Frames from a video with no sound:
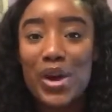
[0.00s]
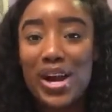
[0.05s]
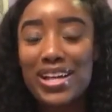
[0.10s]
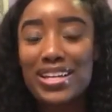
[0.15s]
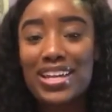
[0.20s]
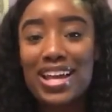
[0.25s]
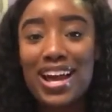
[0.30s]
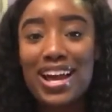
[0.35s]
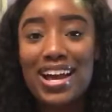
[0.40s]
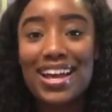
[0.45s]
why
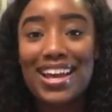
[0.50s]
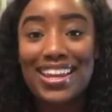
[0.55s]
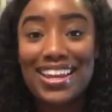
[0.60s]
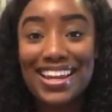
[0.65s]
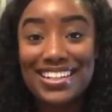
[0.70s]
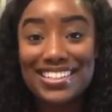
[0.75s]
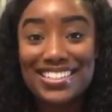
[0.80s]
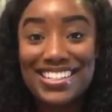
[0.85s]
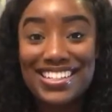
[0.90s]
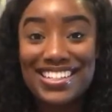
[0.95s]
not and
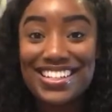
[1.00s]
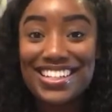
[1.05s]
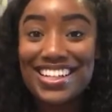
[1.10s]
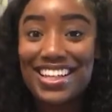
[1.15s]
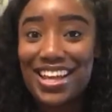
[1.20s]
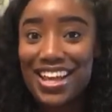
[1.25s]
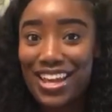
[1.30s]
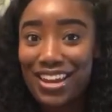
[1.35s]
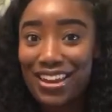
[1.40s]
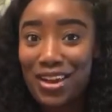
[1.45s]
I did
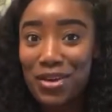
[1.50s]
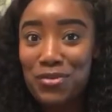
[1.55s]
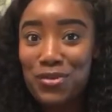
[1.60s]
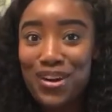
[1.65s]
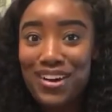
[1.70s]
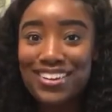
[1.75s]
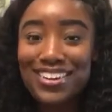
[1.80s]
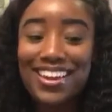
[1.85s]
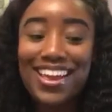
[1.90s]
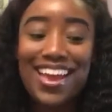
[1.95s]
it and I
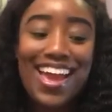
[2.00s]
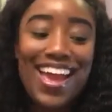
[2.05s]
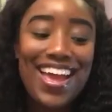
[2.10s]
won